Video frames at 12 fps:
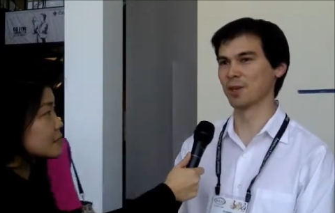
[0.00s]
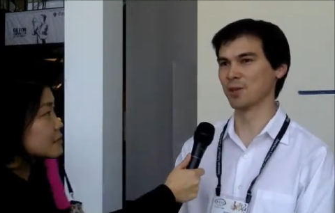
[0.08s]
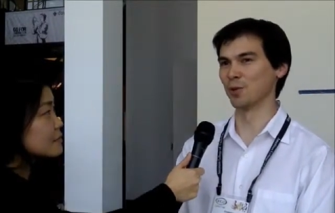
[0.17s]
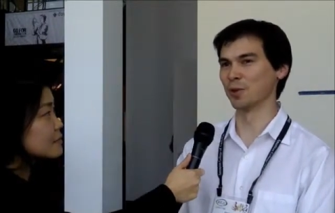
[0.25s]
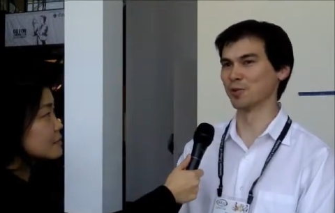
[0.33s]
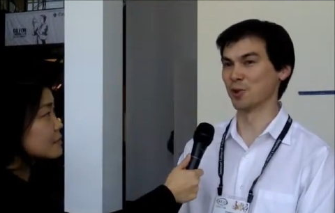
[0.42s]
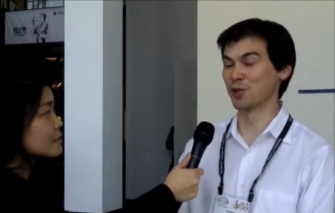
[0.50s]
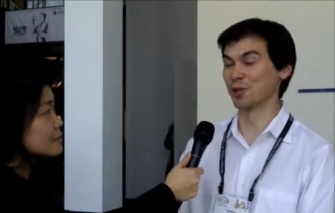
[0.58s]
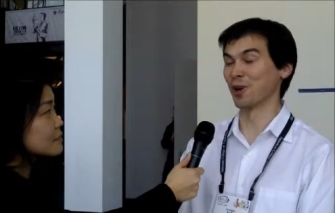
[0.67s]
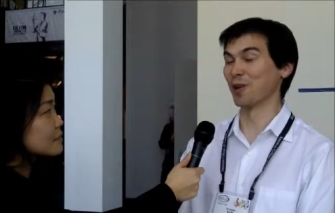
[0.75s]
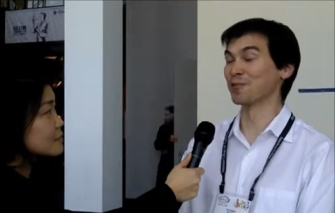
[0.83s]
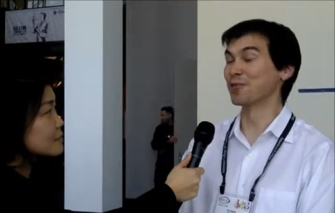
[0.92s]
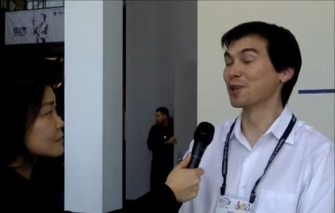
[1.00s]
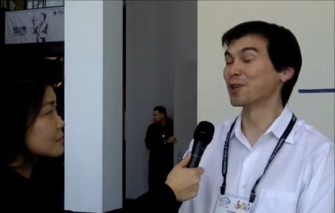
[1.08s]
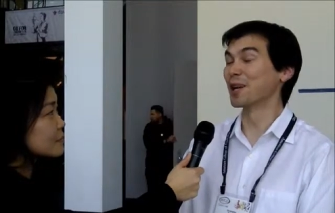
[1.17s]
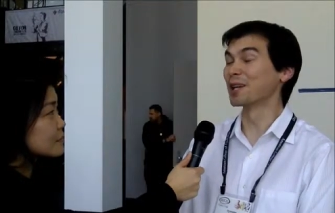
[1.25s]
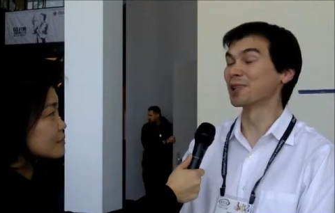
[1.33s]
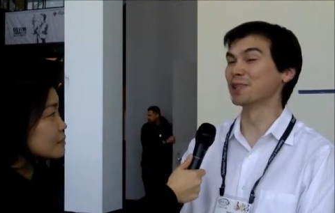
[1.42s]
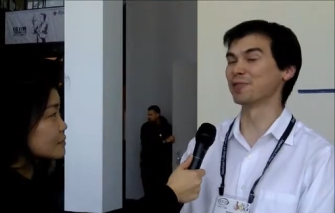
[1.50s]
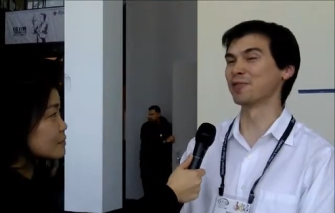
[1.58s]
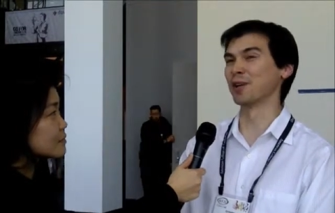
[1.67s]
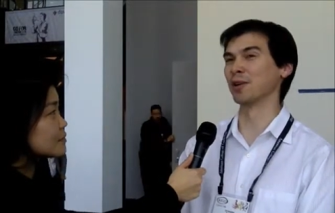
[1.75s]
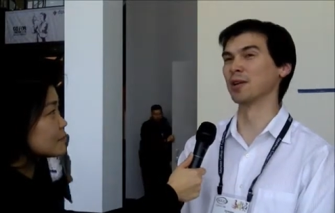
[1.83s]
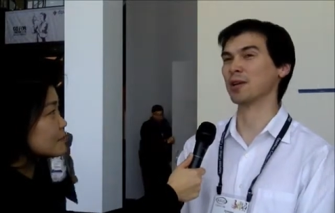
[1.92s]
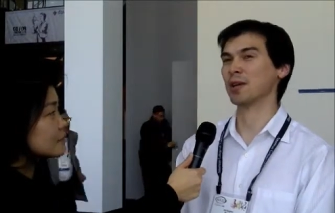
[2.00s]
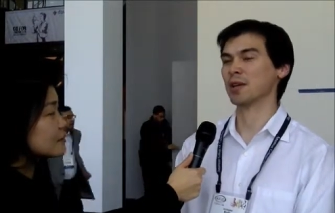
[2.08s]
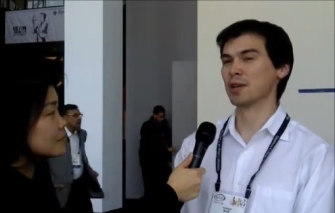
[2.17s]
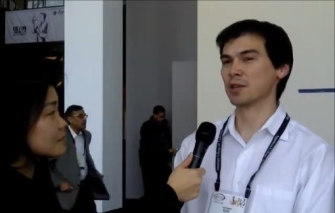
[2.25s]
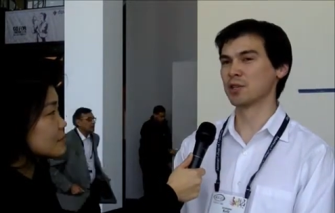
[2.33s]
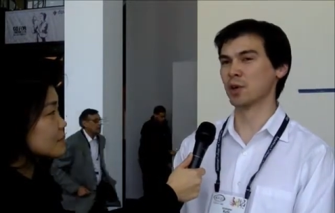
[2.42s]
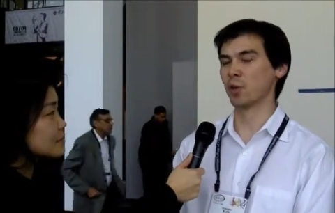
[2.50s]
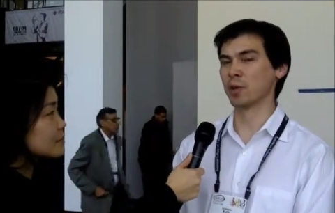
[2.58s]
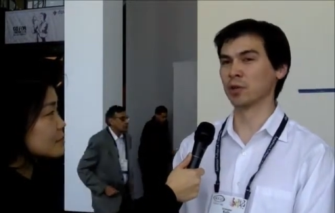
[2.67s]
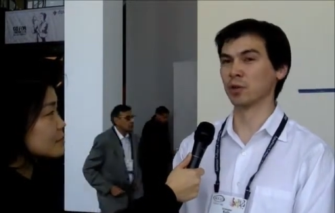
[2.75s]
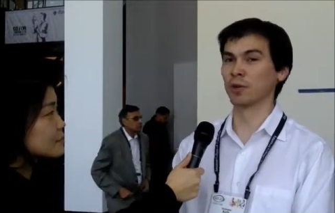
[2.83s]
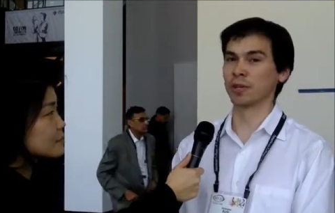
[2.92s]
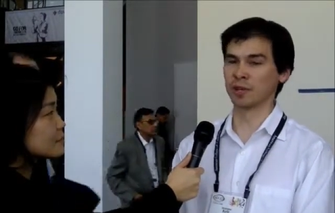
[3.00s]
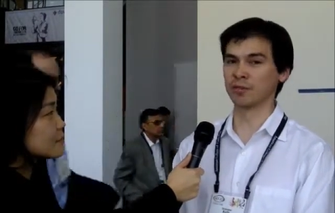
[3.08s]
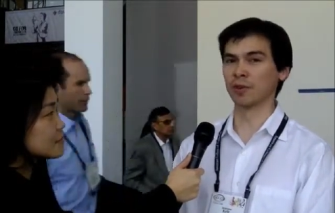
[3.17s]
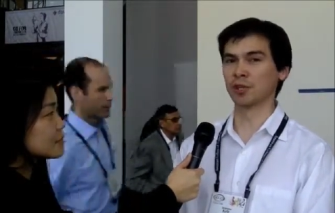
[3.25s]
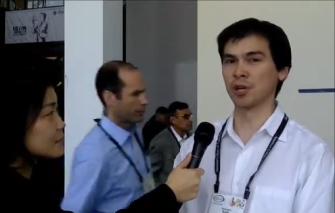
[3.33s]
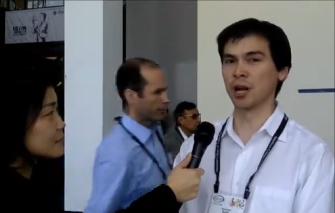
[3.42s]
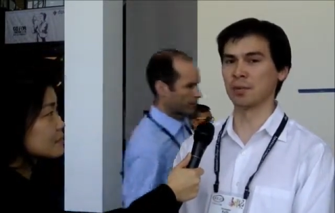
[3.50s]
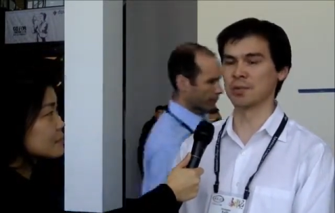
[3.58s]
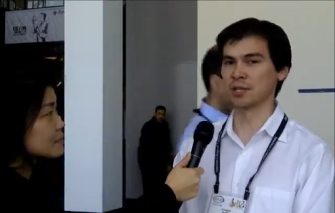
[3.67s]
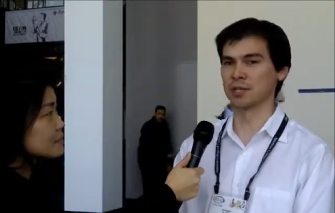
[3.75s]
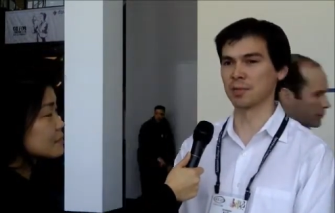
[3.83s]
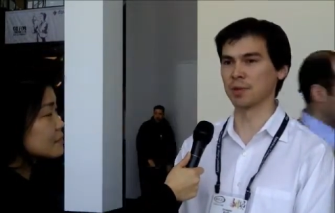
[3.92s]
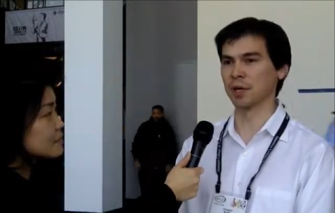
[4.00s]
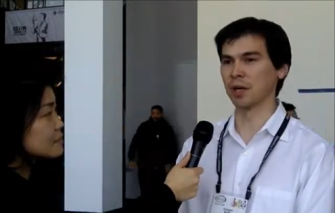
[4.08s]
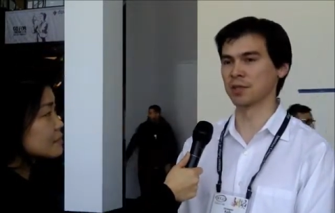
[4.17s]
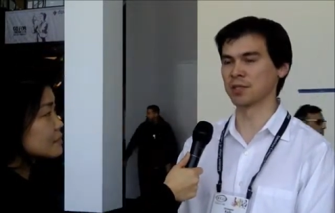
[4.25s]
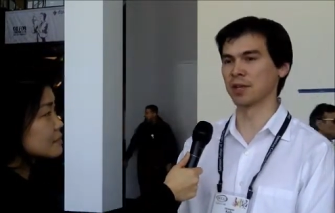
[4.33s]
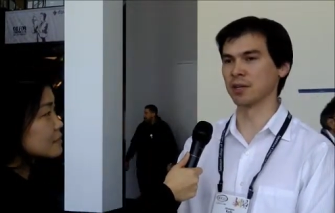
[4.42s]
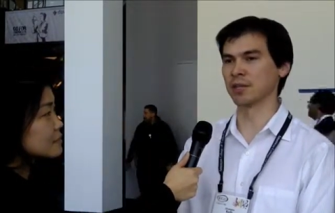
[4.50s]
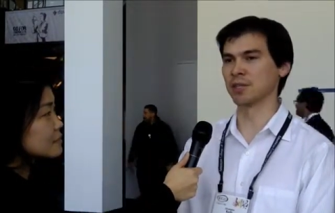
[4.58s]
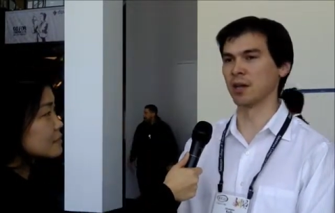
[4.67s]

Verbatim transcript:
Speaker 1: you unfortunately are very likely to fail. So when you're looking for jobs, that's something else that's